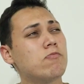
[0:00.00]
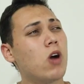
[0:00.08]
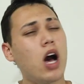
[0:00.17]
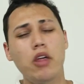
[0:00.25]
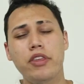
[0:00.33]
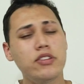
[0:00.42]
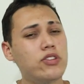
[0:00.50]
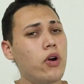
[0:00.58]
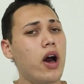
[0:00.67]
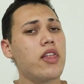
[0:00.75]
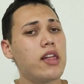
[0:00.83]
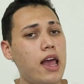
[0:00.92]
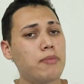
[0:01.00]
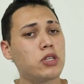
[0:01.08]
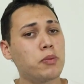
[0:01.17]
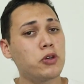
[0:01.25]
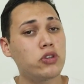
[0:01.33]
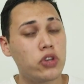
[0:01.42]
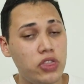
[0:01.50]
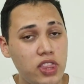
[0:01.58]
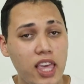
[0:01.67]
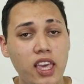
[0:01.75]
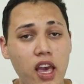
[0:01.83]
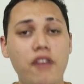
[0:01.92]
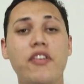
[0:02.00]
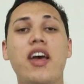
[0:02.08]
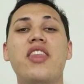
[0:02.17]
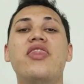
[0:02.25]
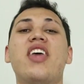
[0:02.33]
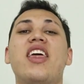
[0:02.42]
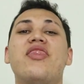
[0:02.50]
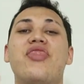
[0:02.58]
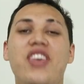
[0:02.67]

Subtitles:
well, there's no other laptop you should think of than